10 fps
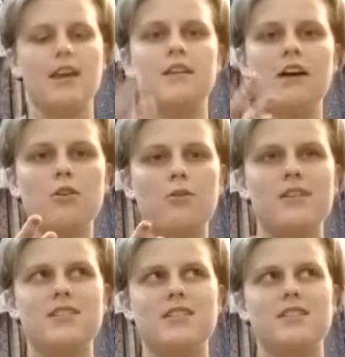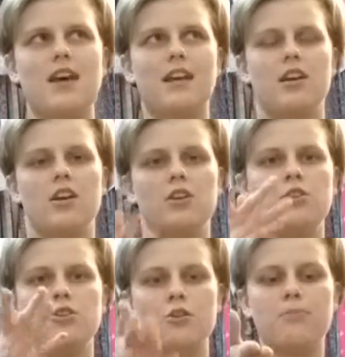other words, it's like
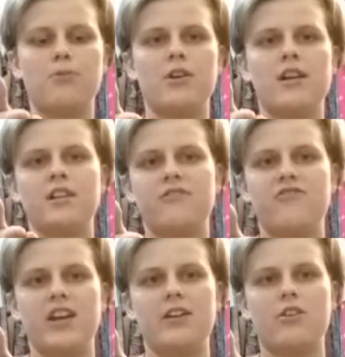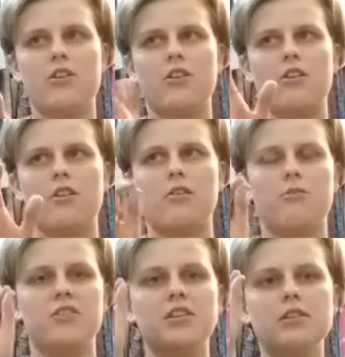you're pointing the finger
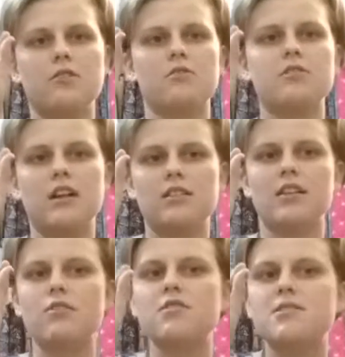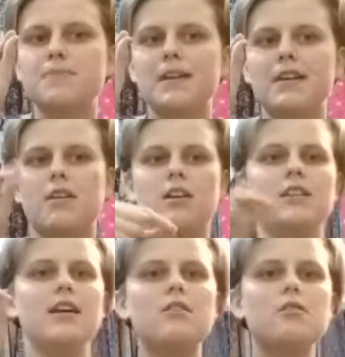of a little splinter, a
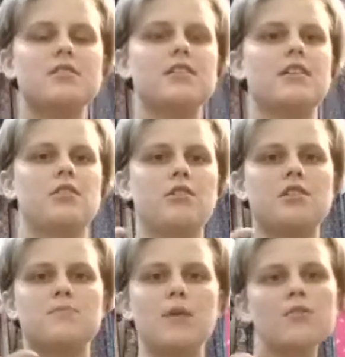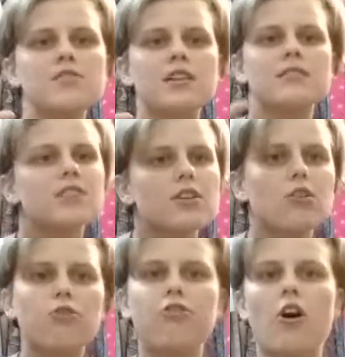little sin. You're exposing a
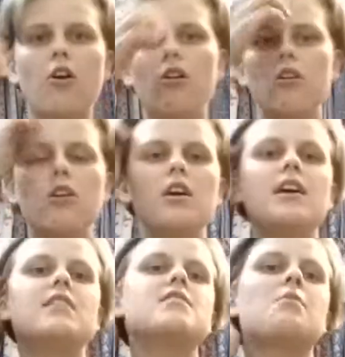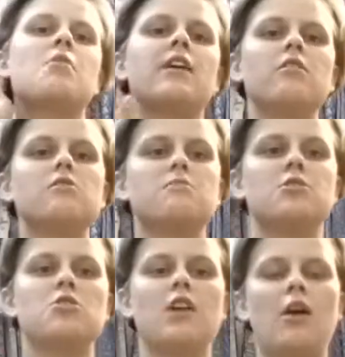little fault in someone else,
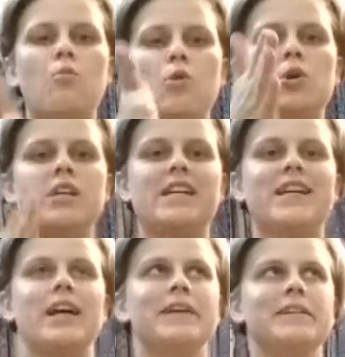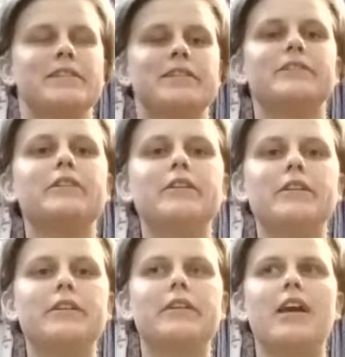but you're not willing to
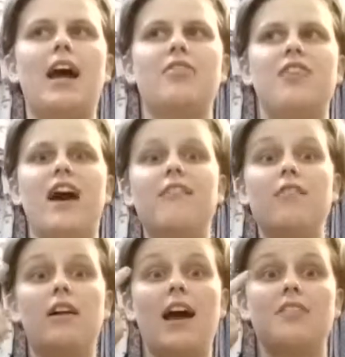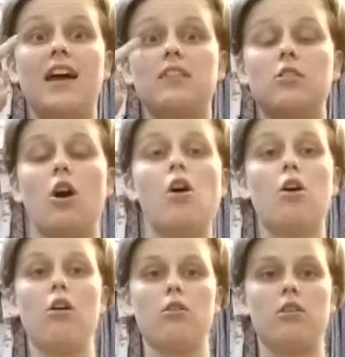look at that
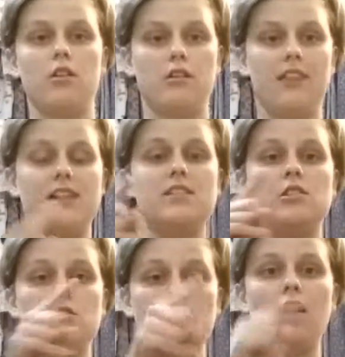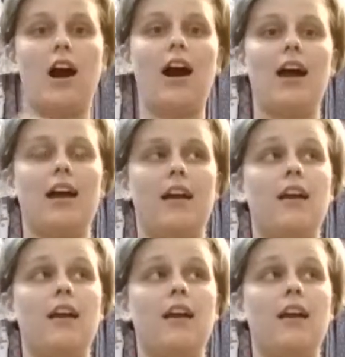log that's in your eye,